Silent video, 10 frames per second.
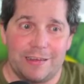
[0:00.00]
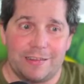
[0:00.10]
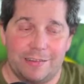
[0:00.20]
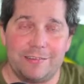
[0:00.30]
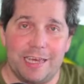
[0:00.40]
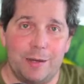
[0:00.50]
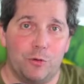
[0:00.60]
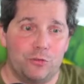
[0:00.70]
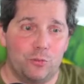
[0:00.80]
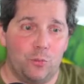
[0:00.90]
this game
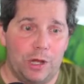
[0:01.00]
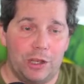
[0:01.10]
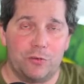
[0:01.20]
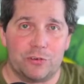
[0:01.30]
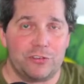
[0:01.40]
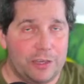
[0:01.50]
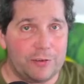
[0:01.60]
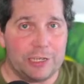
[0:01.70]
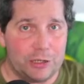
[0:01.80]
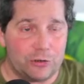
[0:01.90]
was well over
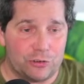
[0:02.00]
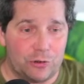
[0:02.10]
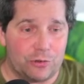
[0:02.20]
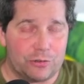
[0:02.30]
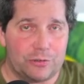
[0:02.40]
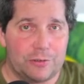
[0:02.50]
70 years old.